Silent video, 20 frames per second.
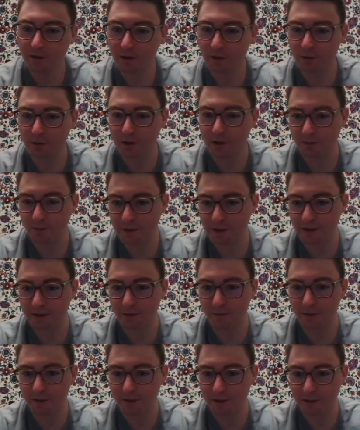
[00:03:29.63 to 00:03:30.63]
around
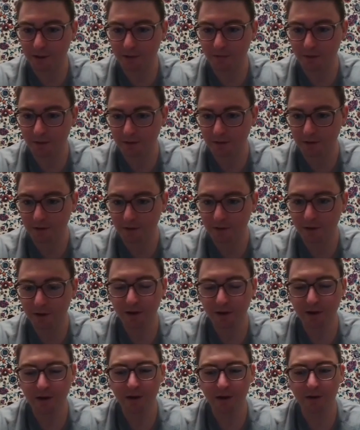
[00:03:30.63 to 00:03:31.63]
town, that kind of a thing.
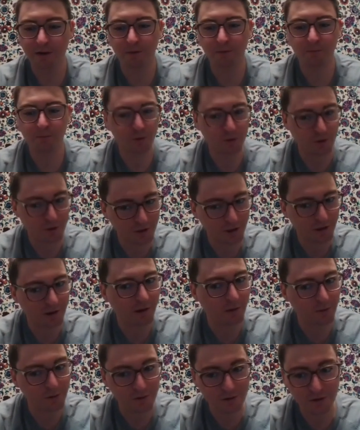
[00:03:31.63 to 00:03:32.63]
Unfortunately,
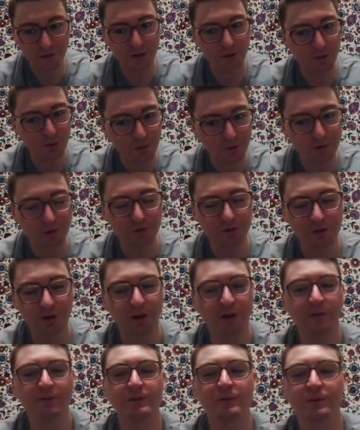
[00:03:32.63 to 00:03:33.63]
that one's two-wheel
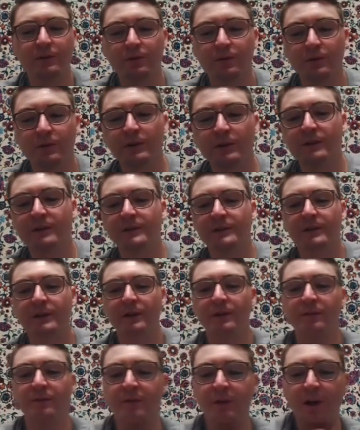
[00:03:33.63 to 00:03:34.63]
drive, so it really doesn't
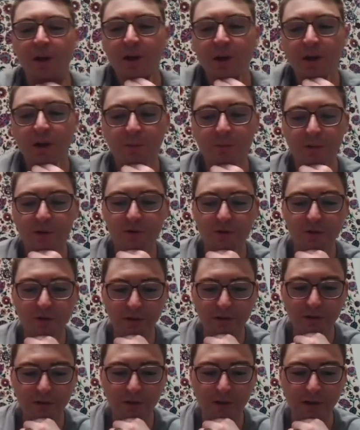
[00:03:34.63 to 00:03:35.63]
have much
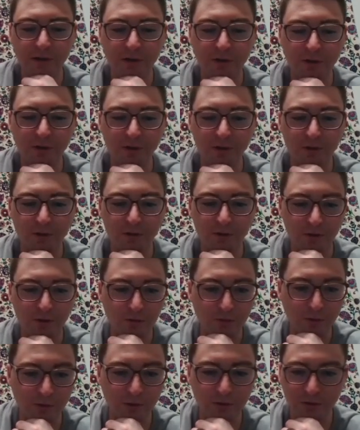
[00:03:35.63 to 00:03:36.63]
utility out here in
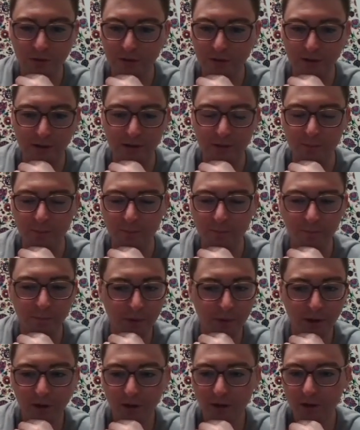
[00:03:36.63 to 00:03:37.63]
the wintertime.
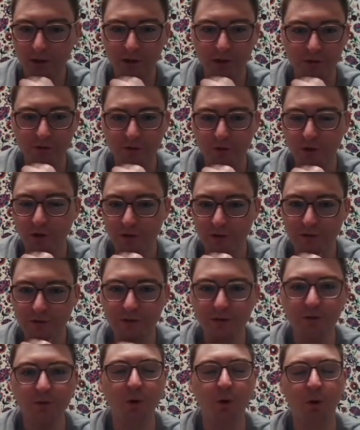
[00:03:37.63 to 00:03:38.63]
Trucks
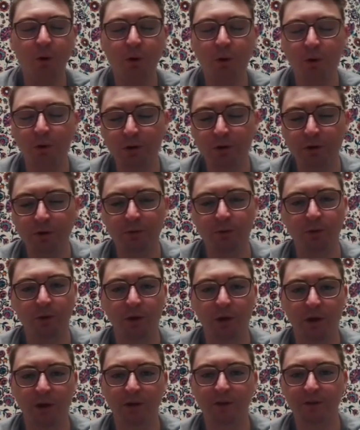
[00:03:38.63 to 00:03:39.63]
do
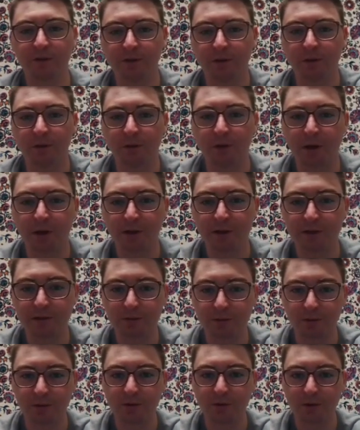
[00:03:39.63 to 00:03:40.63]
horrible on snow and ice
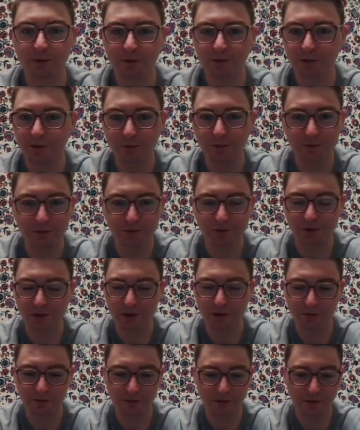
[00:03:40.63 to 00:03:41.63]
when they're in two-wheel
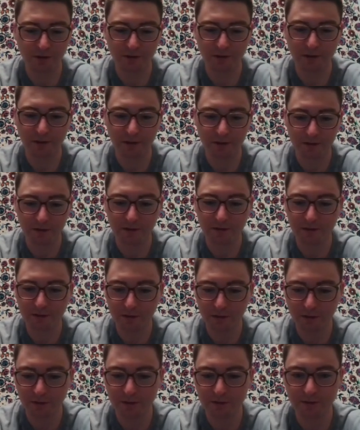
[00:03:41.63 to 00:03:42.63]
drive, guys. Like, they
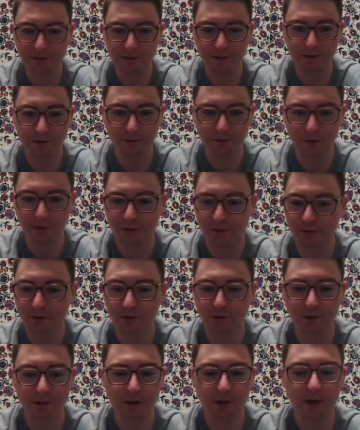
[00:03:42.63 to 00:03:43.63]
seriously do. My
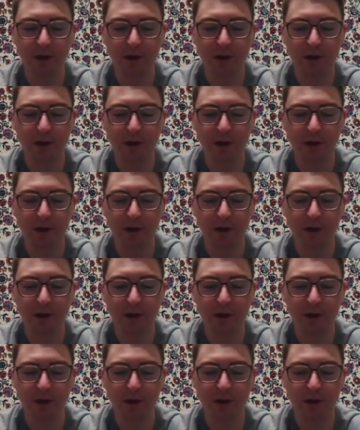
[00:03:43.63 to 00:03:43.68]
truck